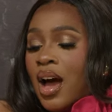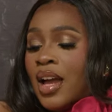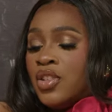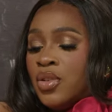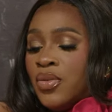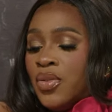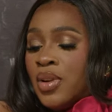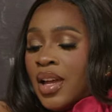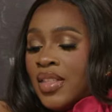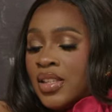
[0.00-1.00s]
I do feel
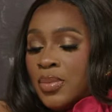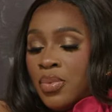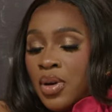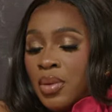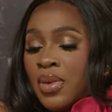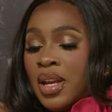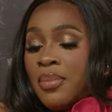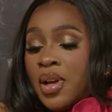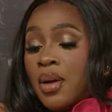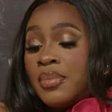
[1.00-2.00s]
like there's a point when
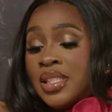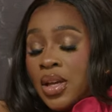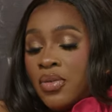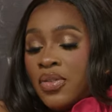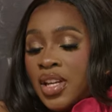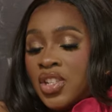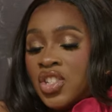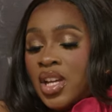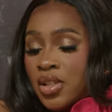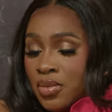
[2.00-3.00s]
it becomes
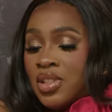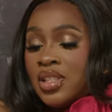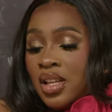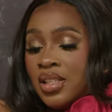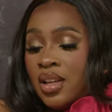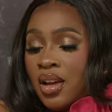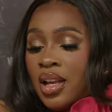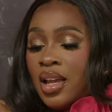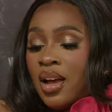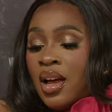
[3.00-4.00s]
selfish, as we were discussing
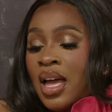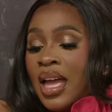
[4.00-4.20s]
earlier,